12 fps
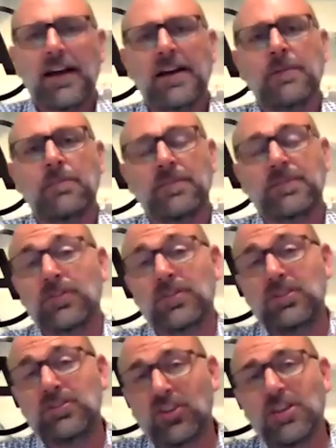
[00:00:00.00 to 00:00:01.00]
Um, so
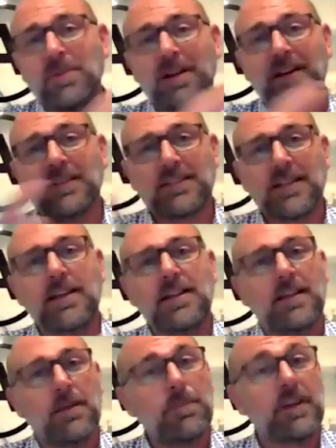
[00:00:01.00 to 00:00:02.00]
document
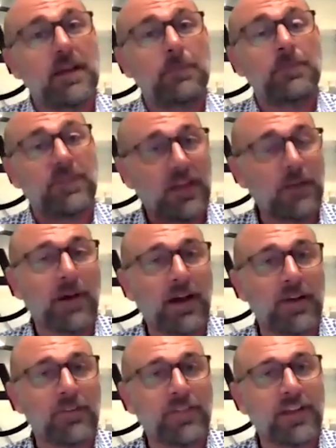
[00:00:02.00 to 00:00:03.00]
understanding then becomes a
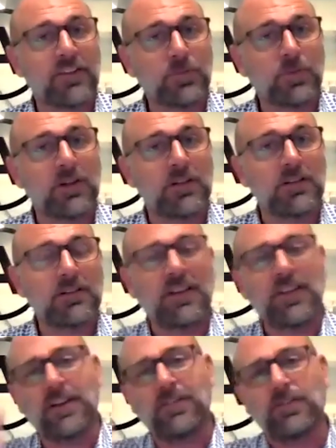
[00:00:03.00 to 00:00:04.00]
part of that as well.
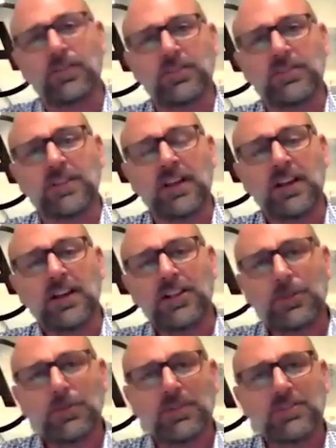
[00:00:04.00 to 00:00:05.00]
And then of course,
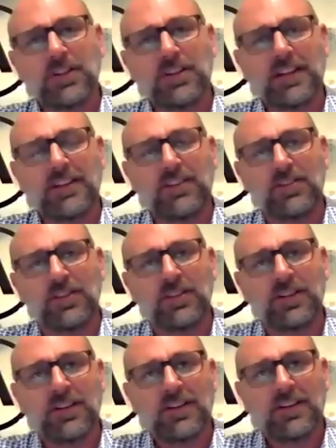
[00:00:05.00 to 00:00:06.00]
you also need
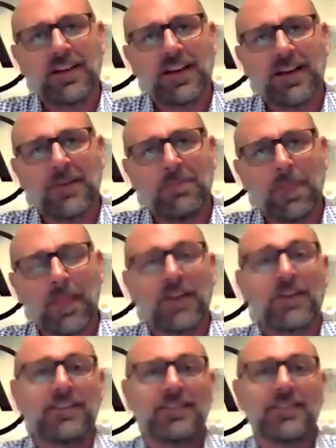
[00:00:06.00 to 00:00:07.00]
to um,
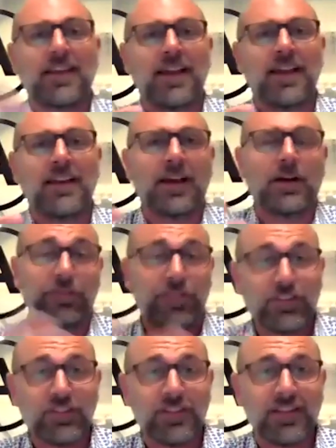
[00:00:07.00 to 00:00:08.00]
understand how
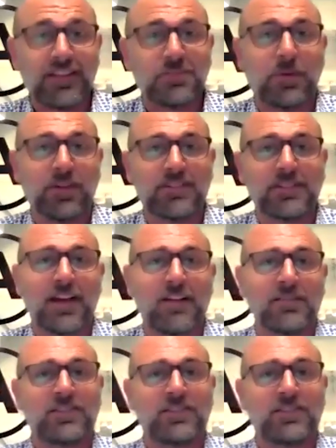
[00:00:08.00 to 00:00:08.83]
efficient these bots are.